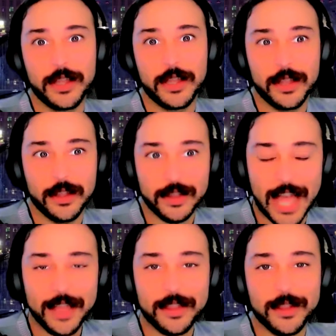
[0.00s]
that
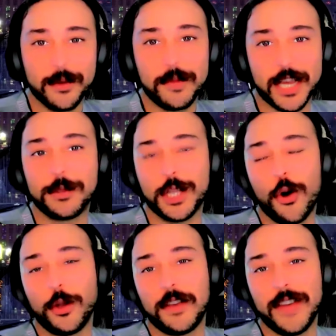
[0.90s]
becomes the holy
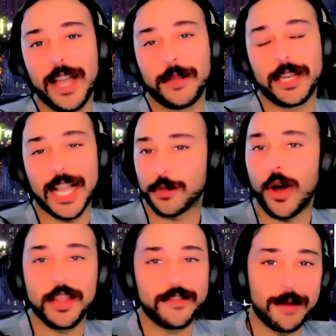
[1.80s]
family. That's why the
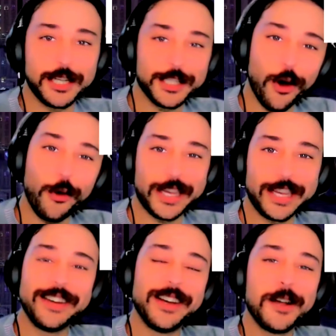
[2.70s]
family is holy.
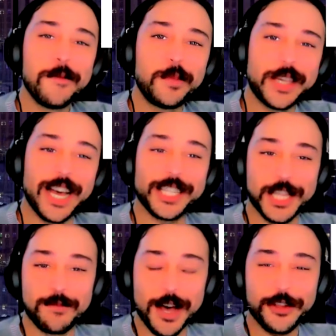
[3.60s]
Because the
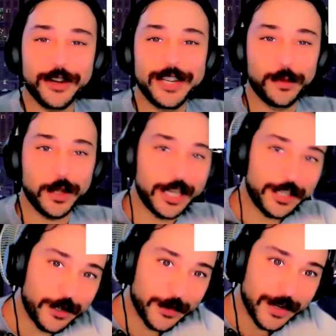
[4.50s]
mother is willing to
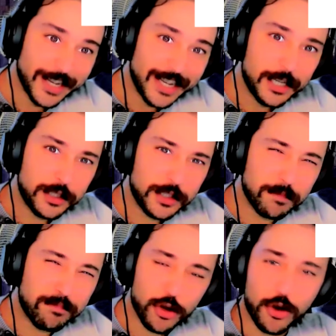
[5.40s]
put
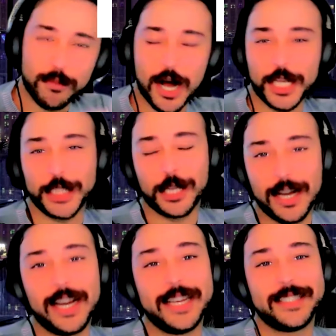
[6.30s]
her body on the
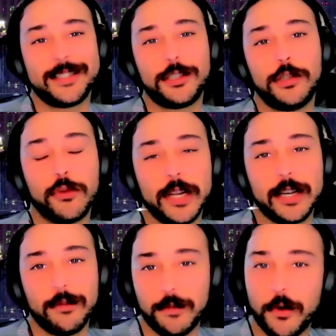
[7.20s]
line to bring
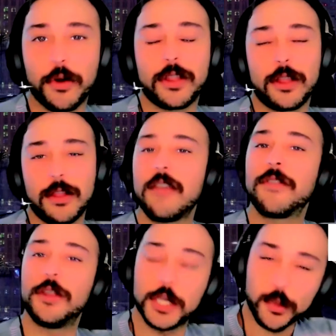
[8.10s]
forth life in
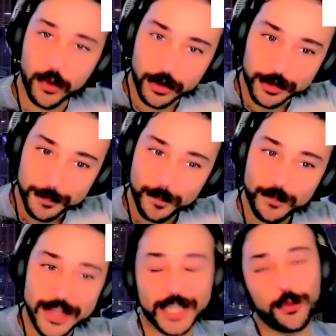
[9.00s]
this world.
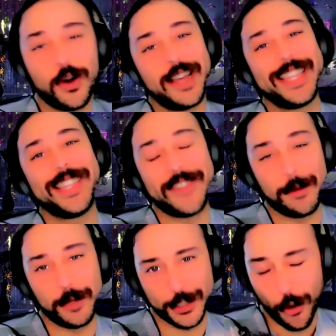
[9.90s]
That's why the family is
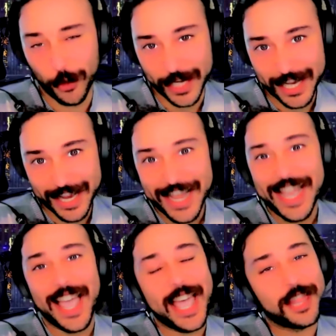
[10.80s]
holy.
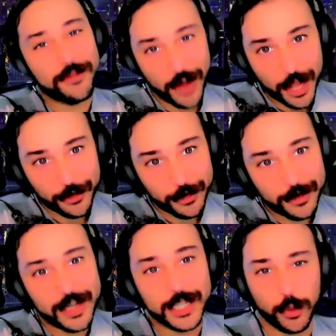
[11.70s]
And the father is
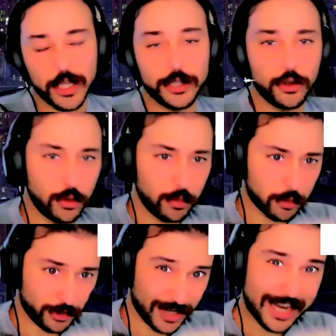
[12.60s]
willing to
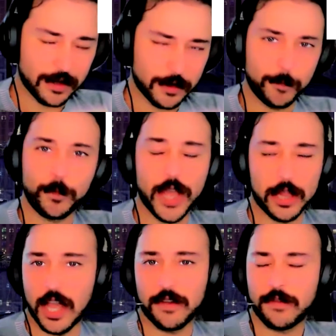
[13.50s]
protect that
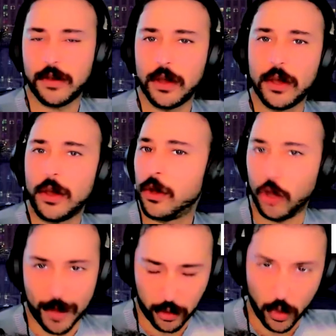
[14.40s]
life no matter
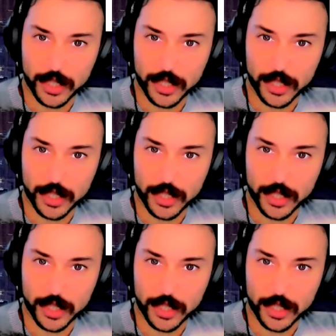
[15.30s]
what.